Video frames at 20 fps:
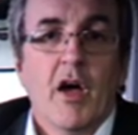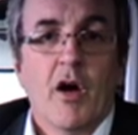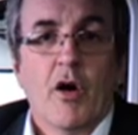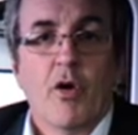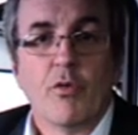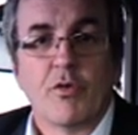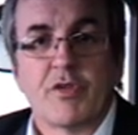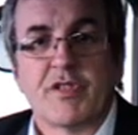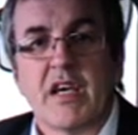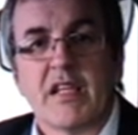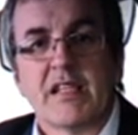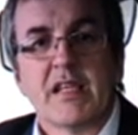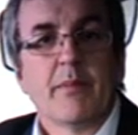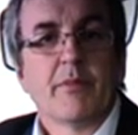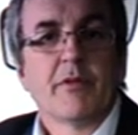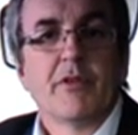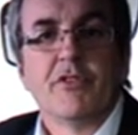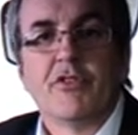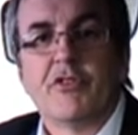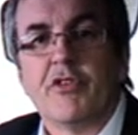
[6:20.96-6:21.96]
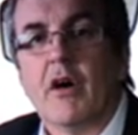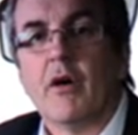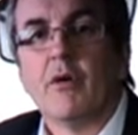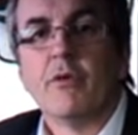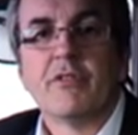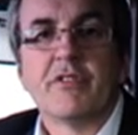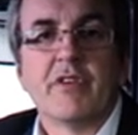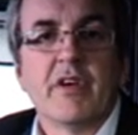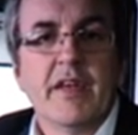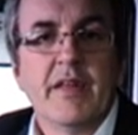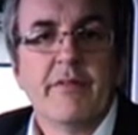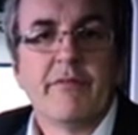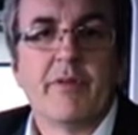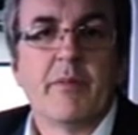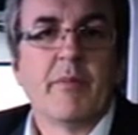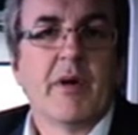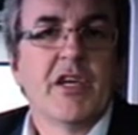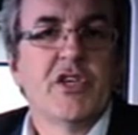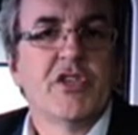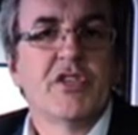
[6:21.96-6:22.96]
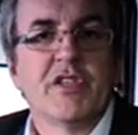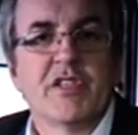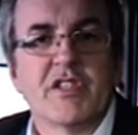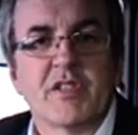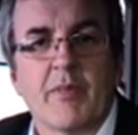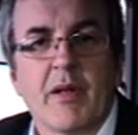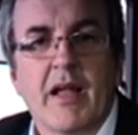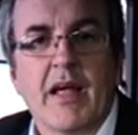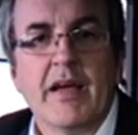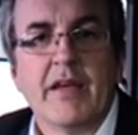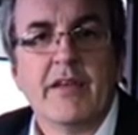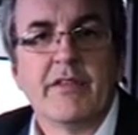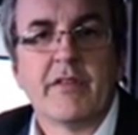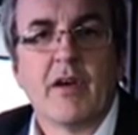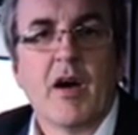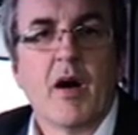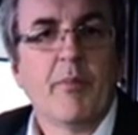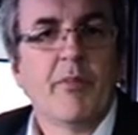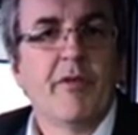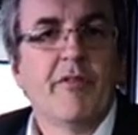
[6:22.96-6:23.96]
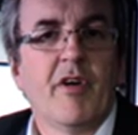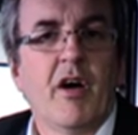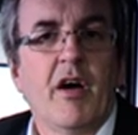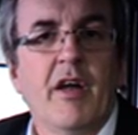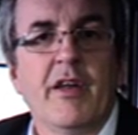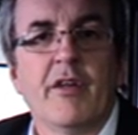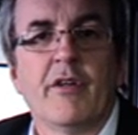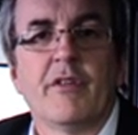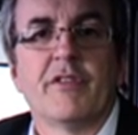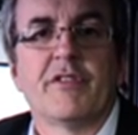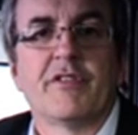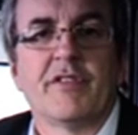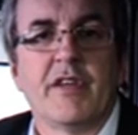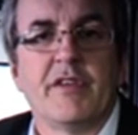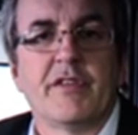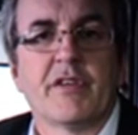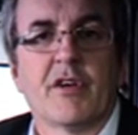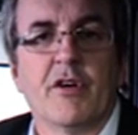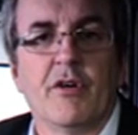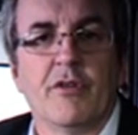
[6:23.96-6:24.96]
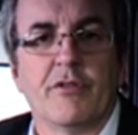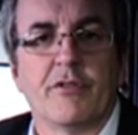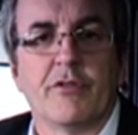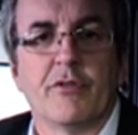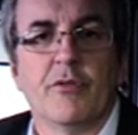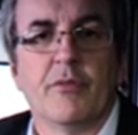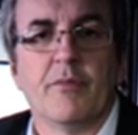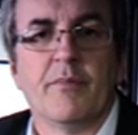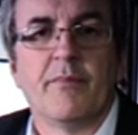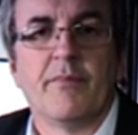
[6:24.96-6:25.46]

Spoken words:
All setup controls and information displays are provided on the centre console.